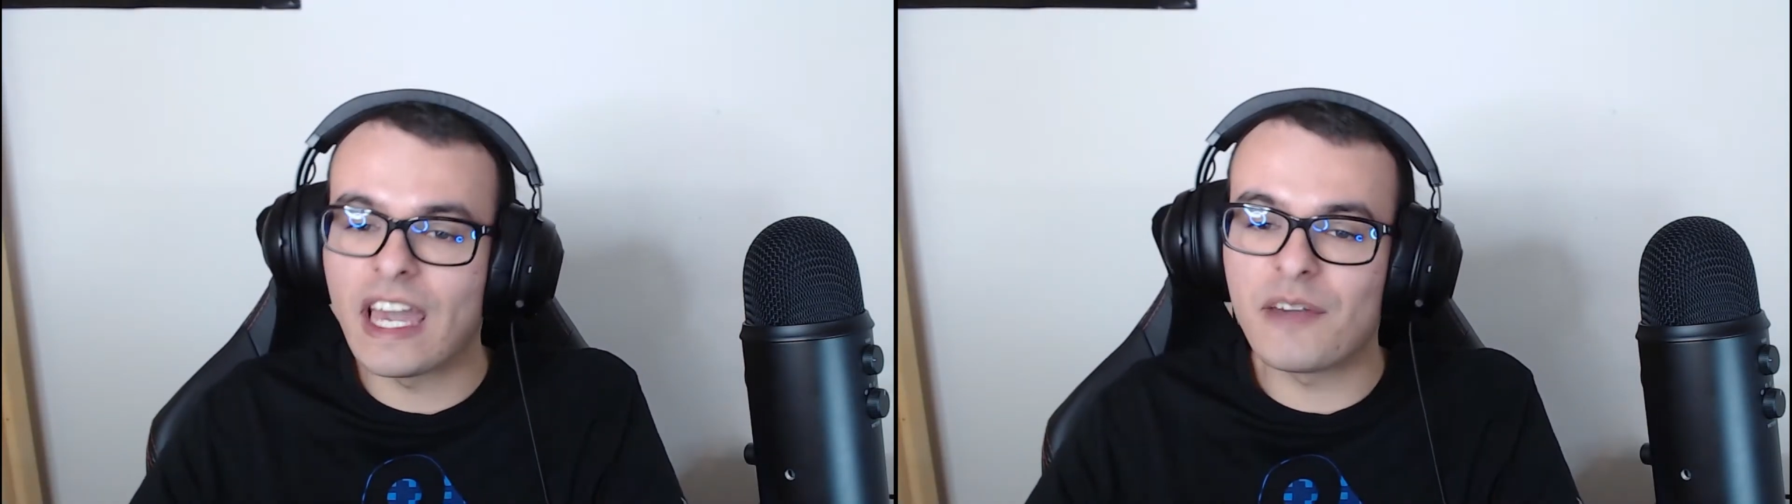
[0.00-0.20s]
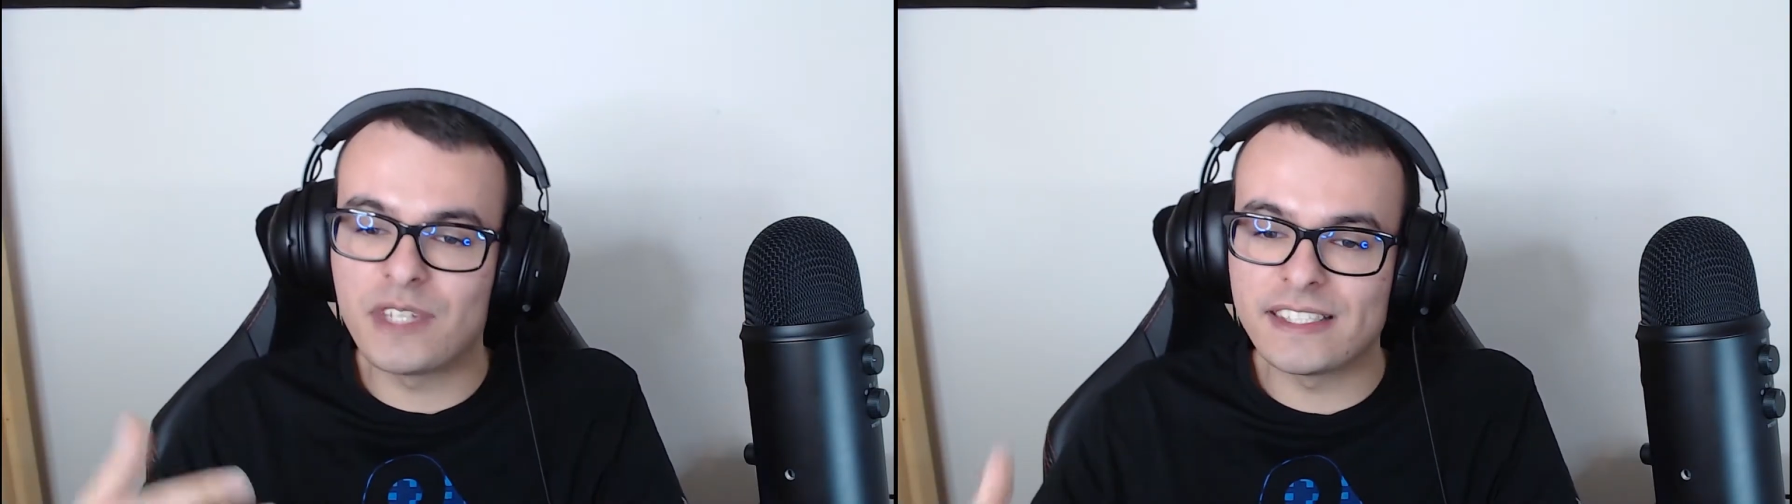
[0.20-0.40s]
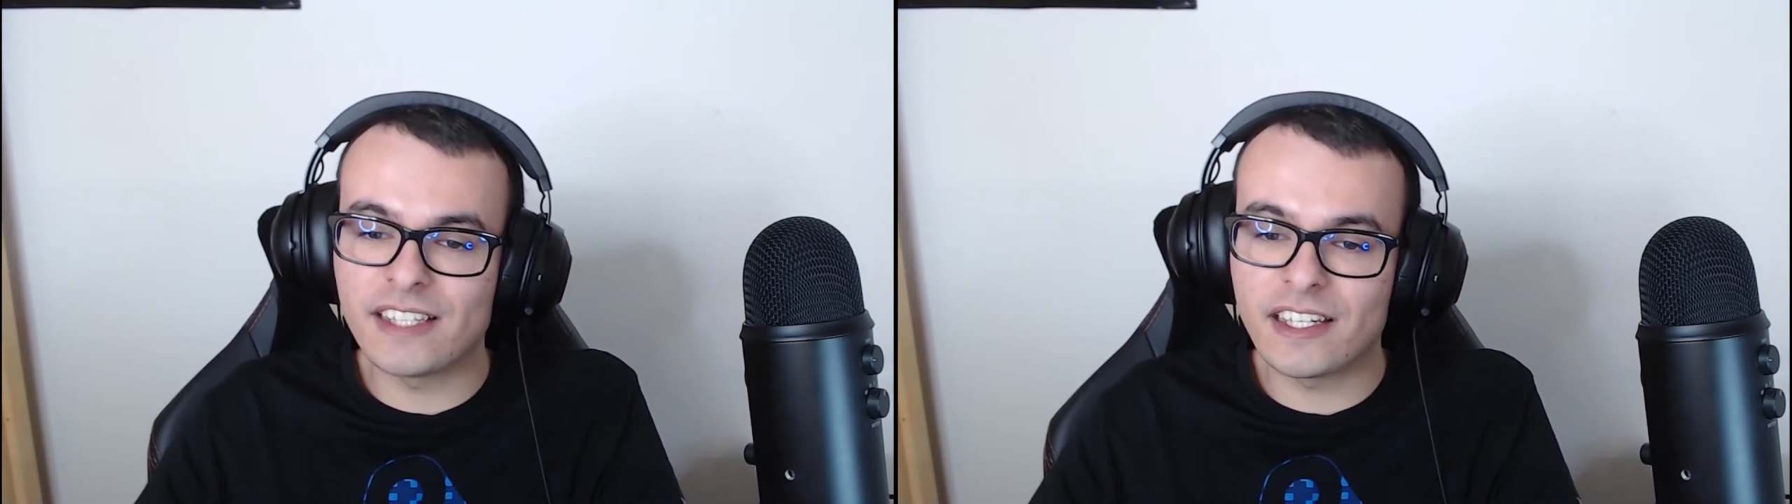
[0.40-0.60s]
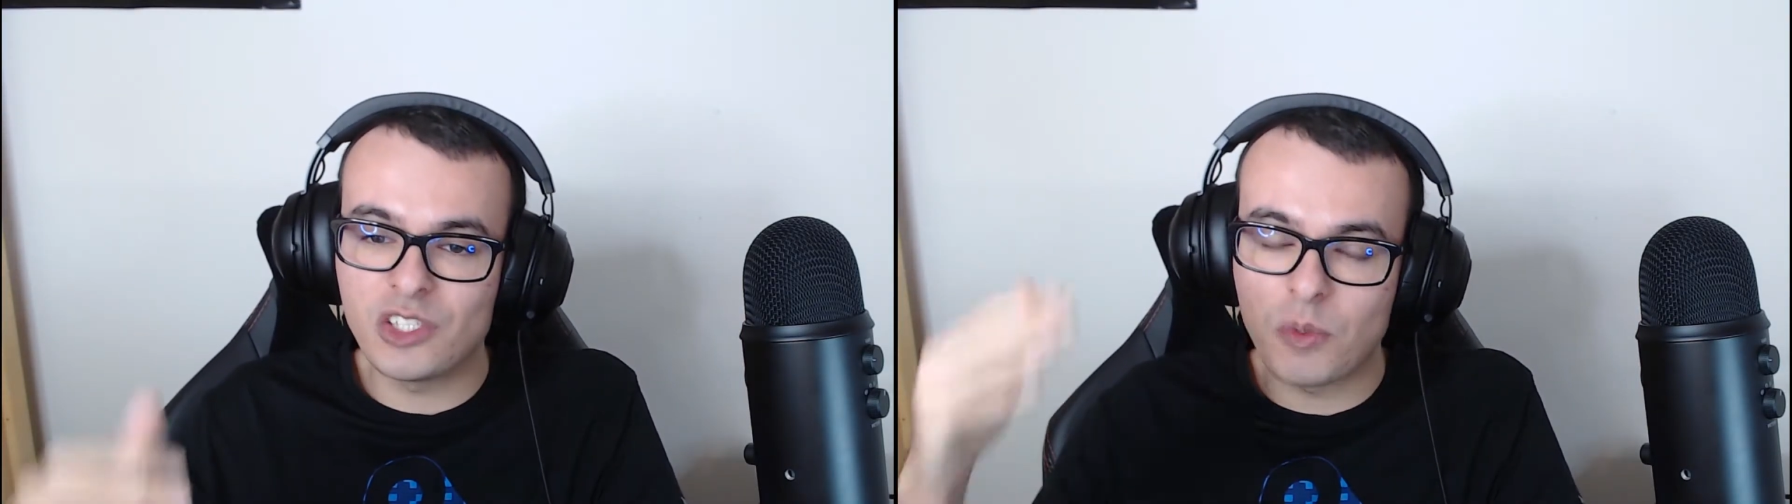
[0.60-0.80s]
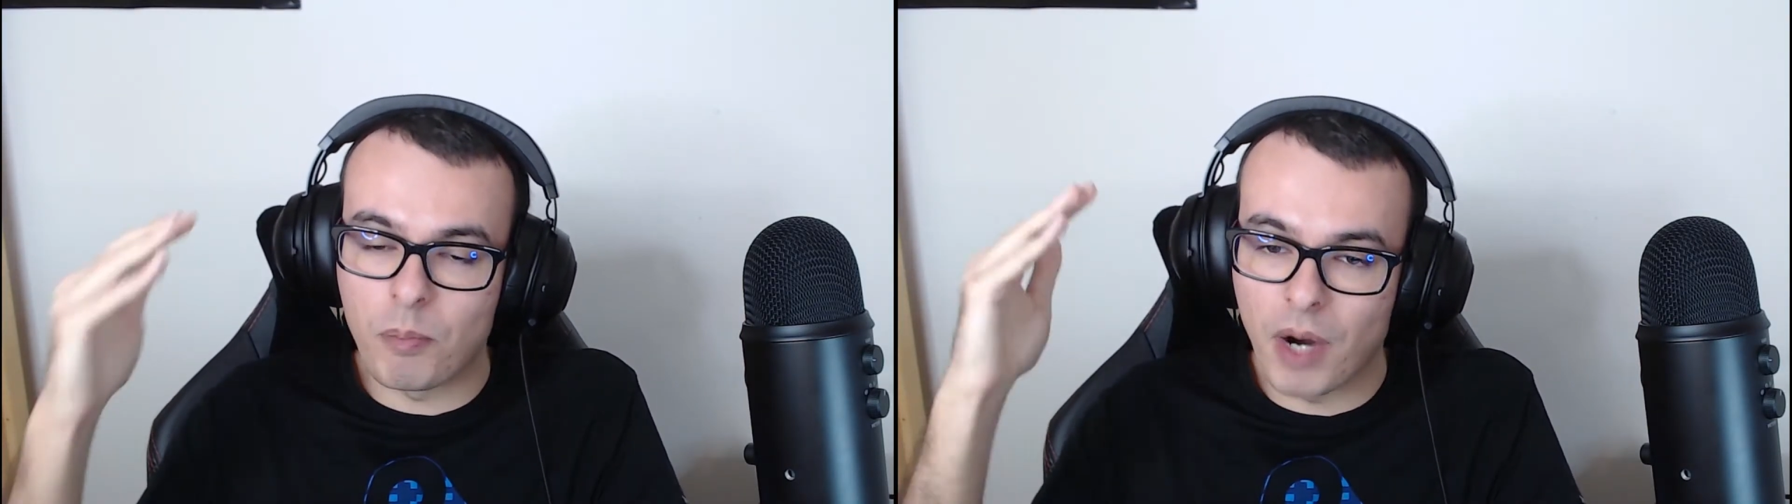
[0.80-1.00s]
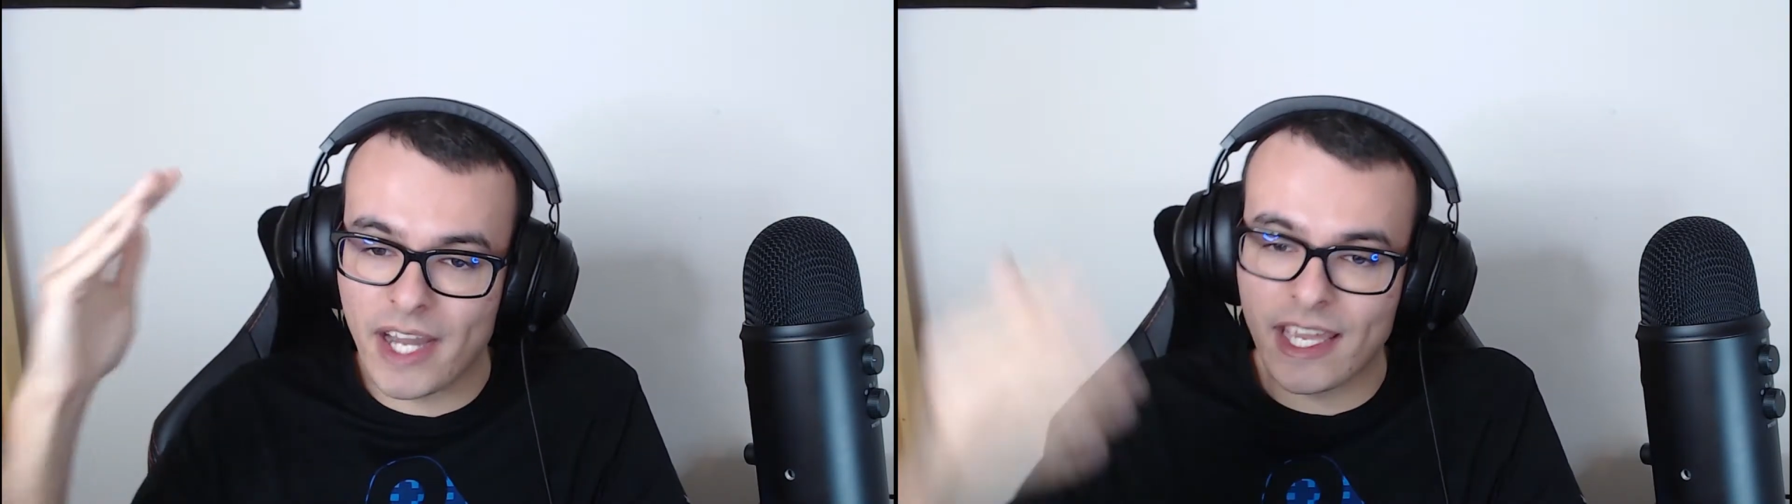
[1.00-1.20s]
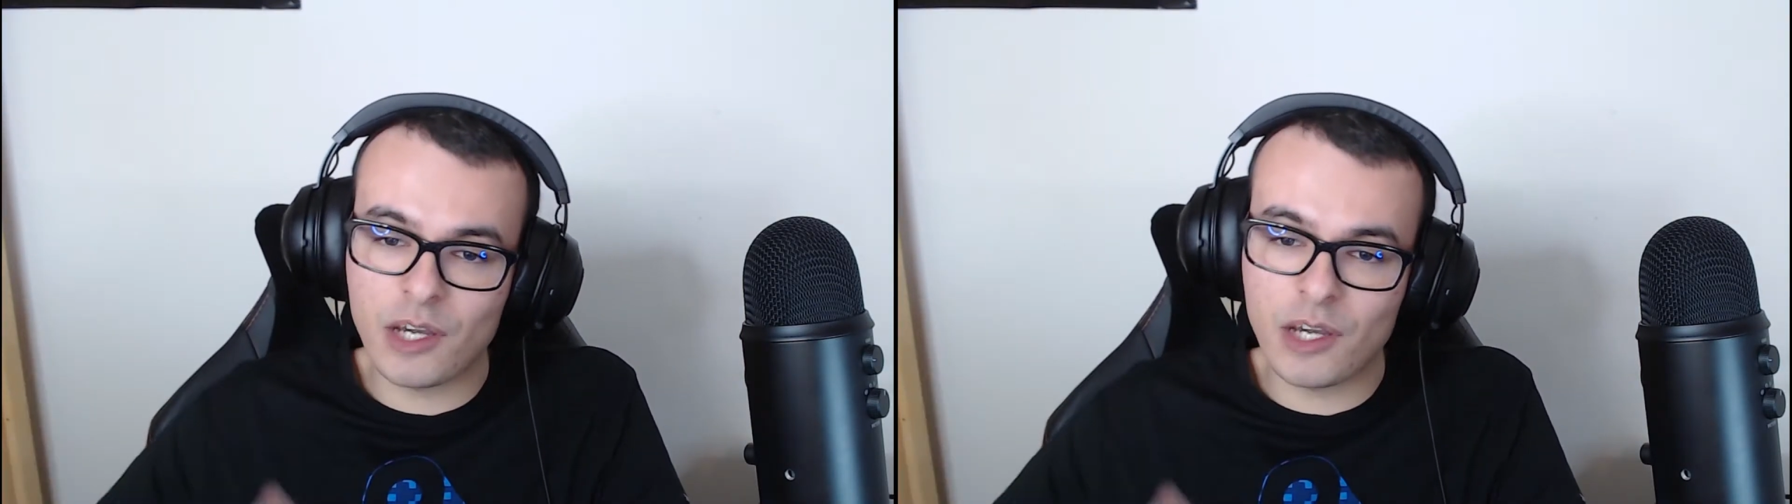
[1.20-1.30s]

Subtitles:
have decided to buy